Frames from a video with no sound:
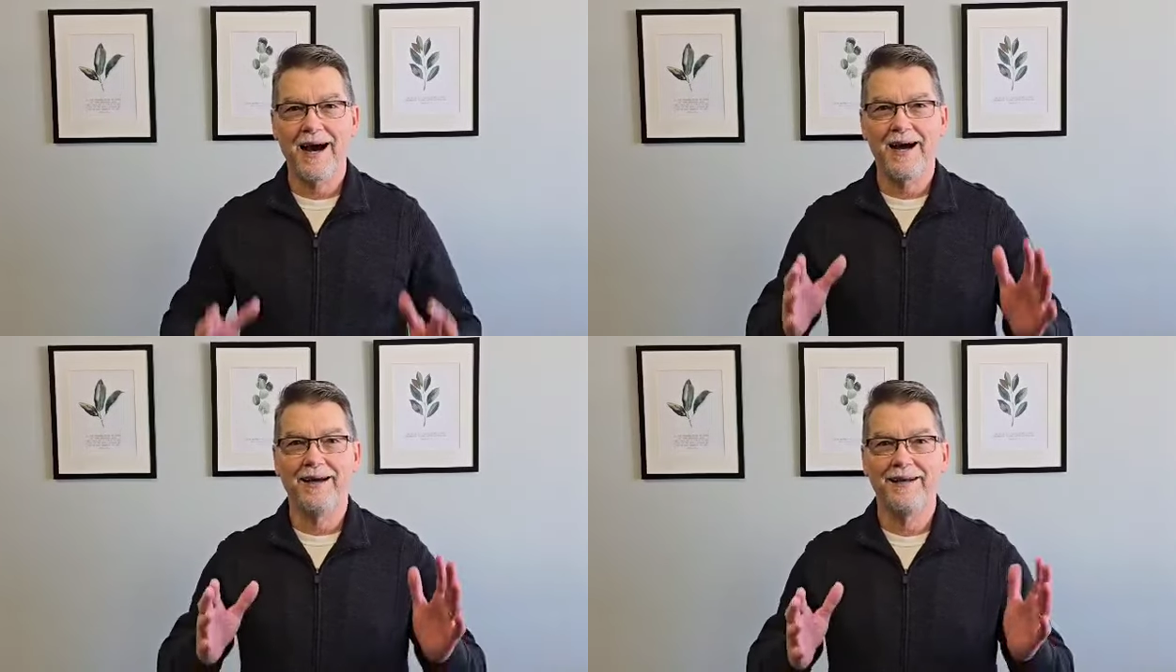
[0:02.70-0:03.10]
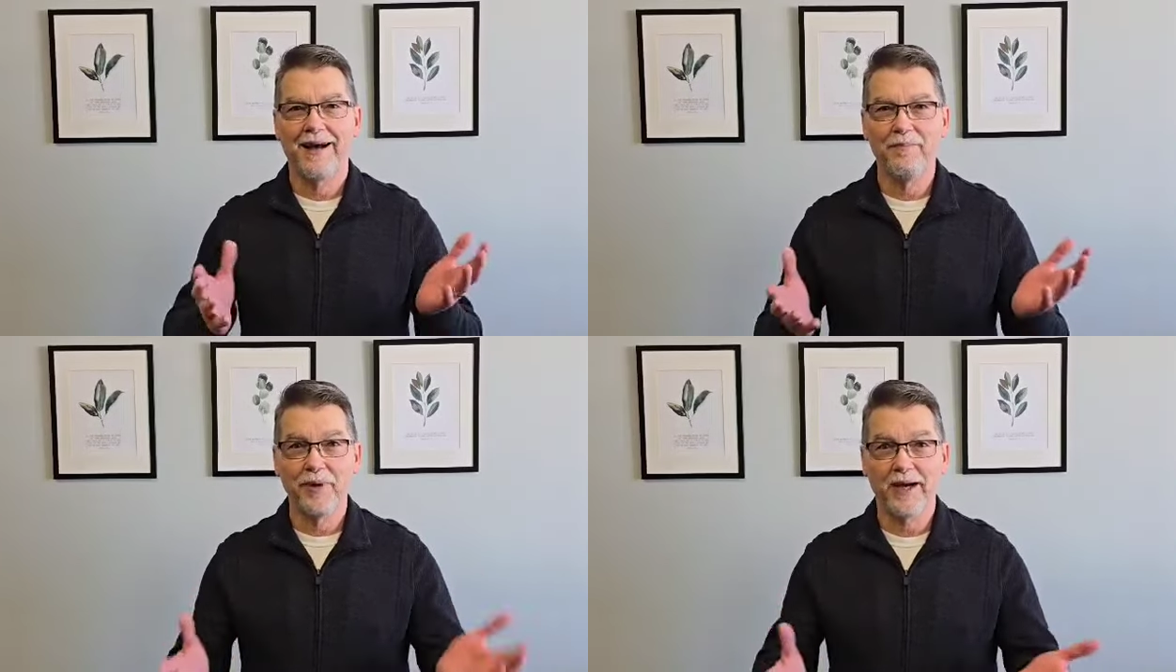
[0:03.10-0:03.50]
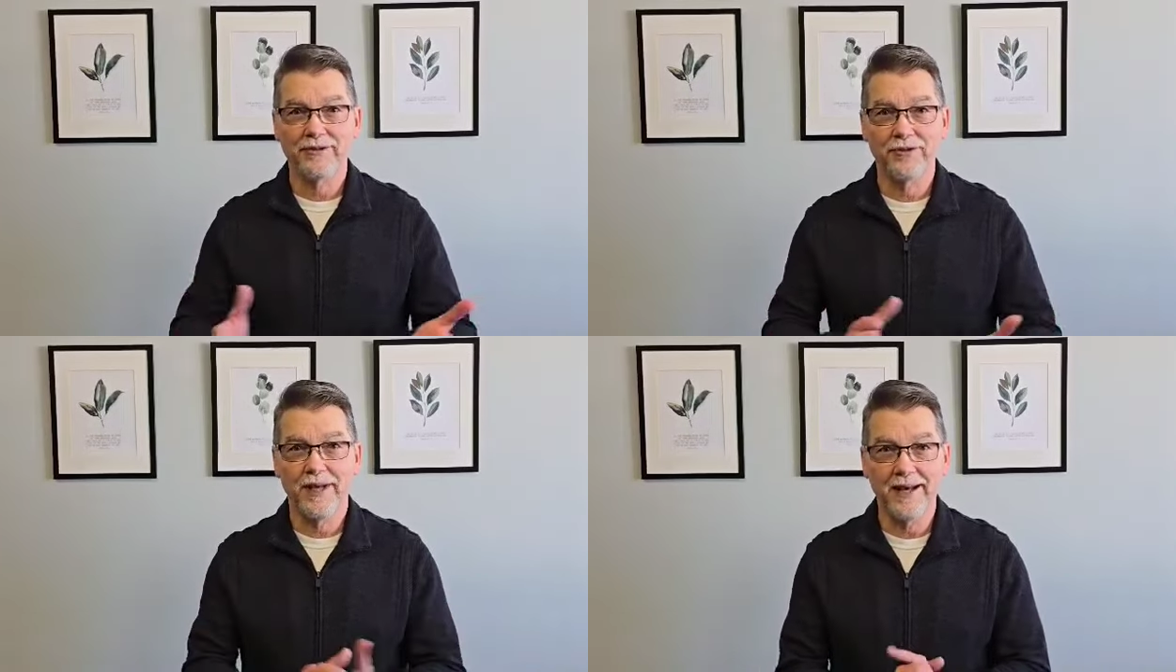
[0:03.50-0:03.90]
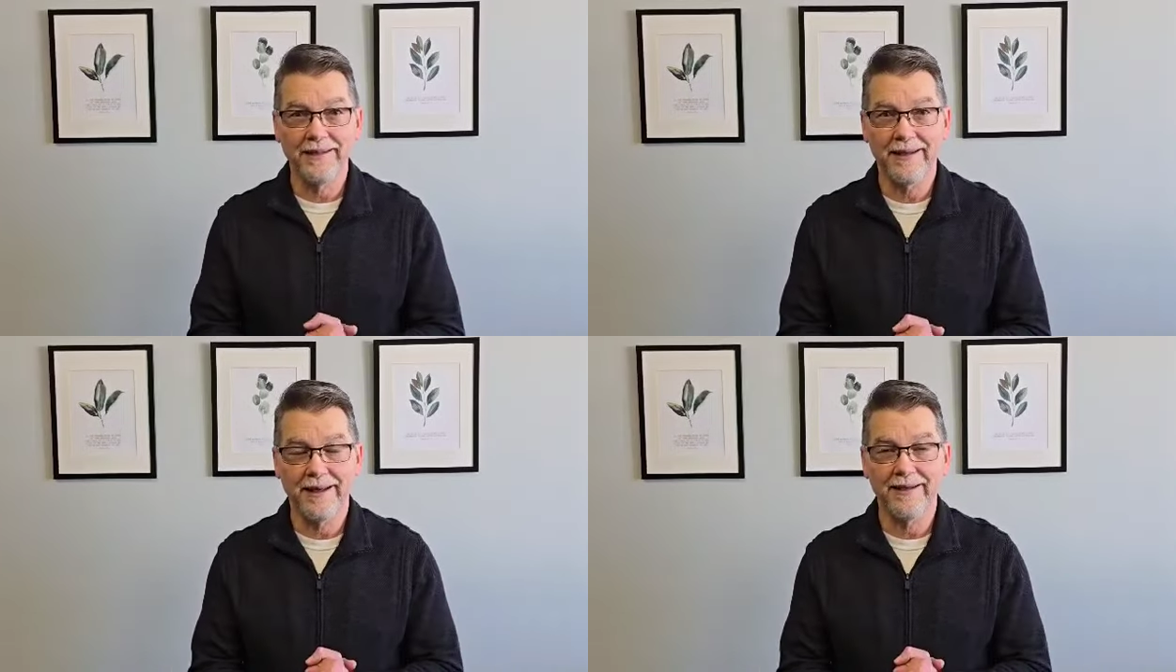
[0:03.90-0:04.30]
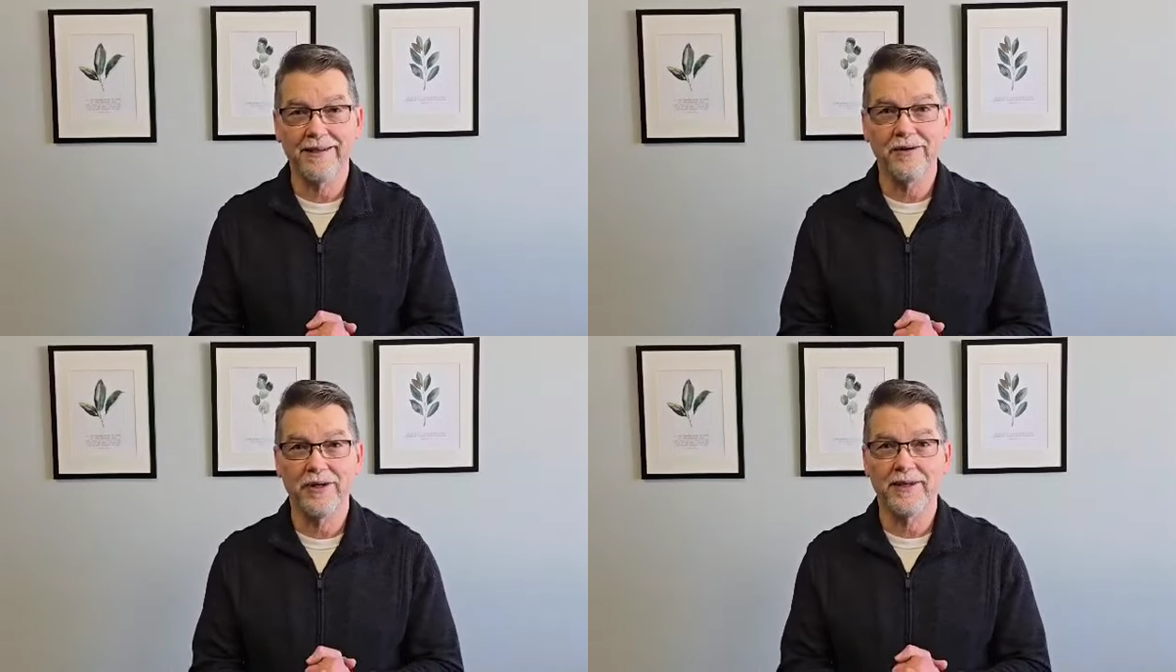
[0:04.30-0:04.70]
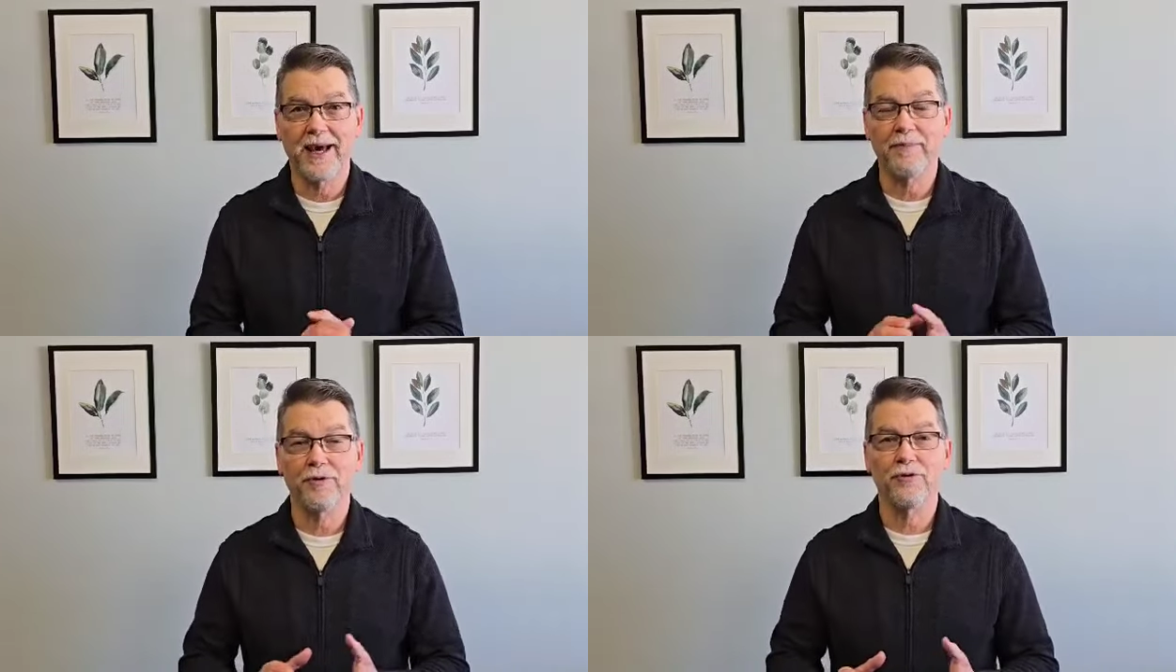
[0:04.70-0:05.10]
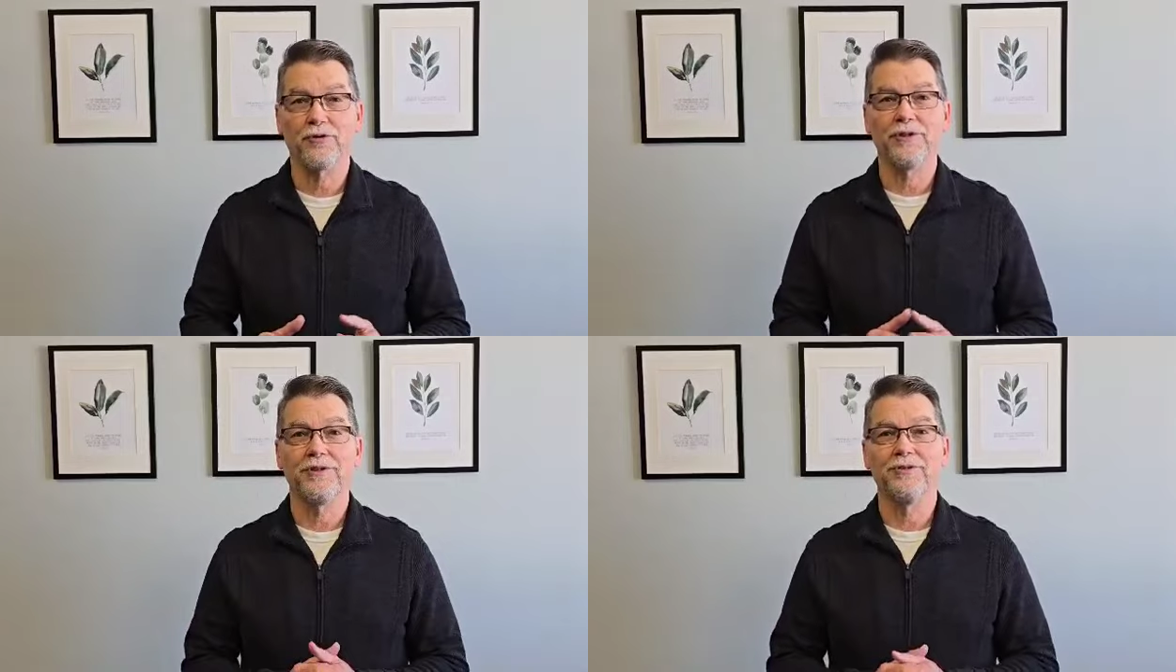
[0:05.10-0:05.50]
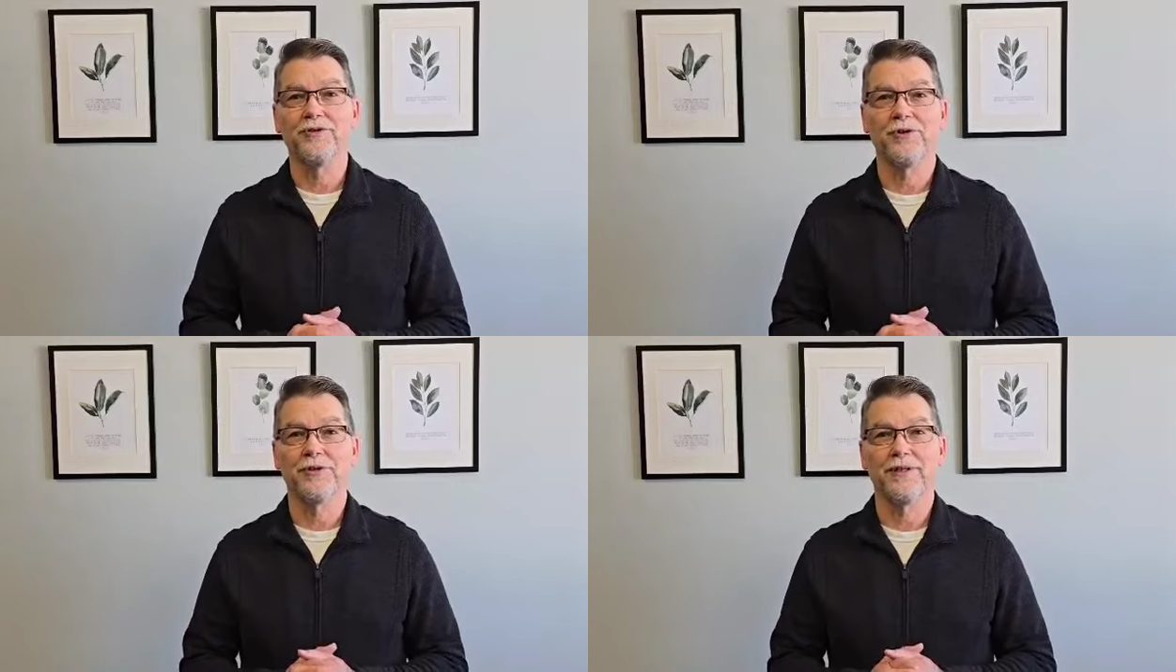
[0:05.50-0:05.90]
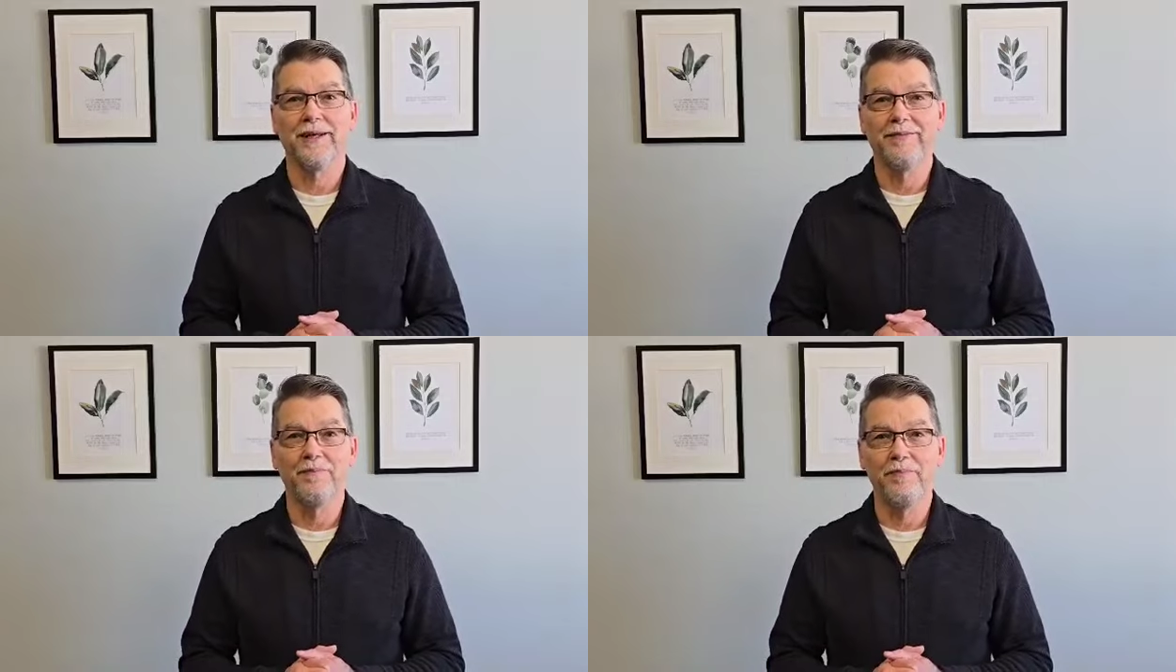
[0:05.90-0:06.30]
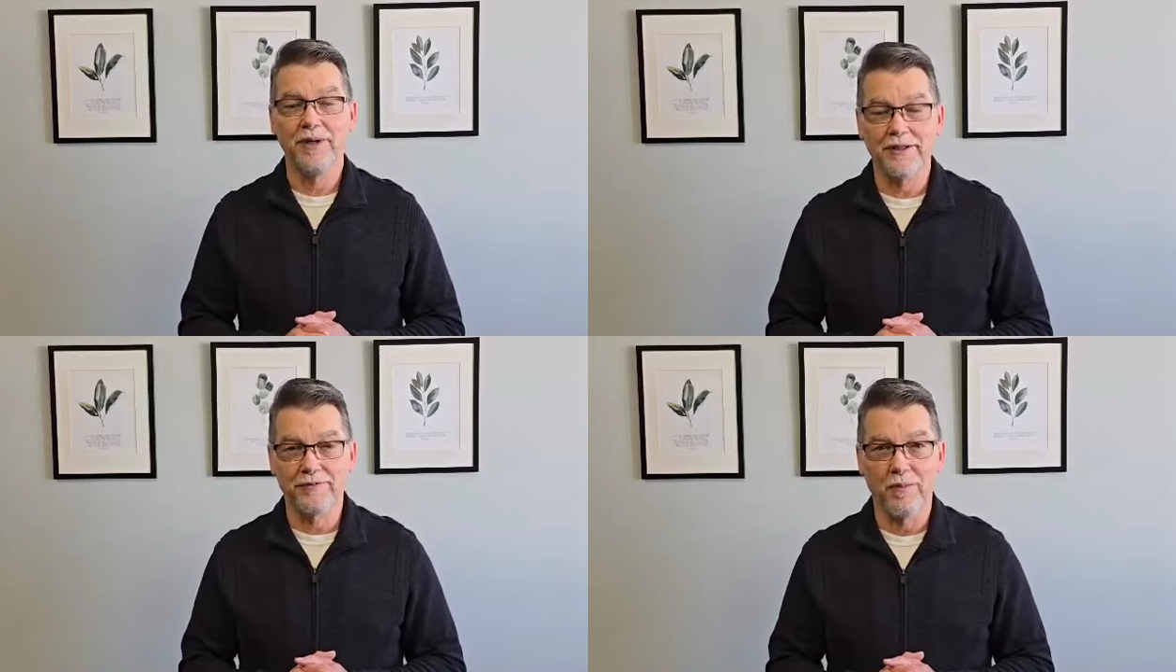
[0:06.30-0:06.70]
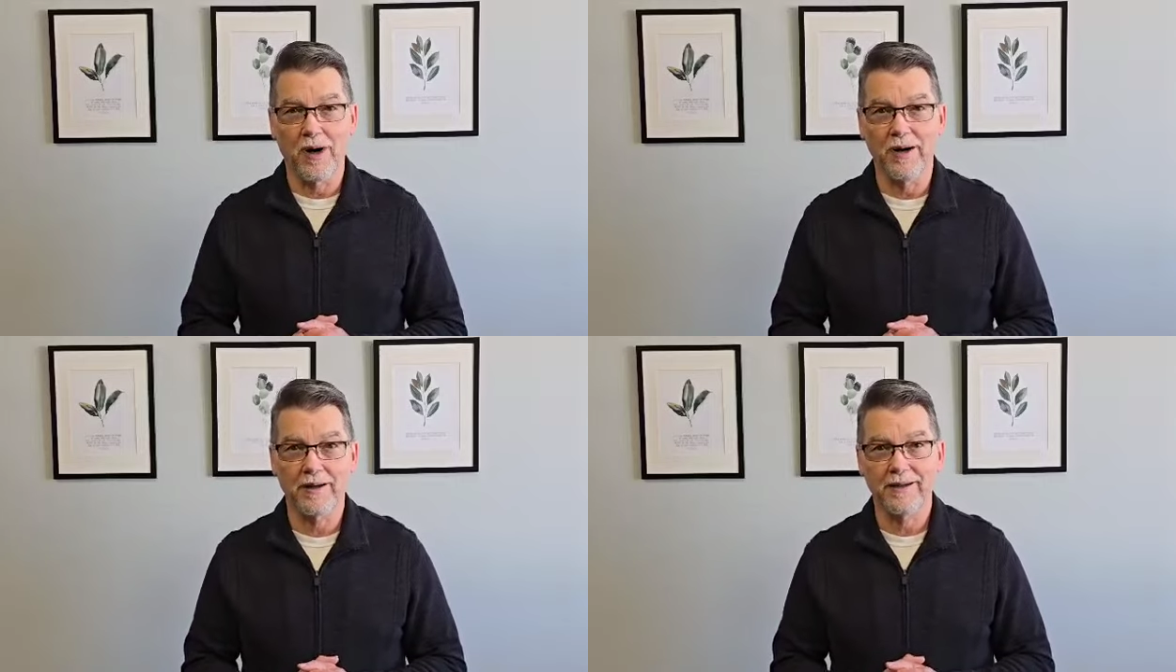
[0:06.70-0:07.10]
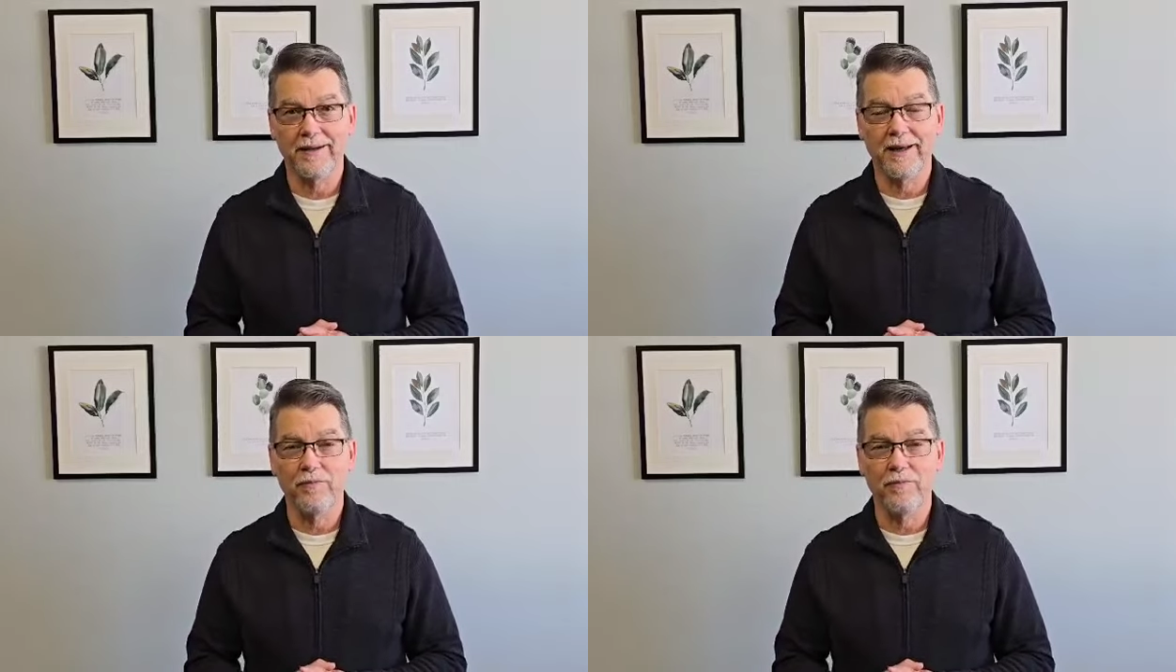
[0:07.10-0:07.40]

Hi, I'm Pastor Dan Kent here at Capital Christian Church in Bismarck,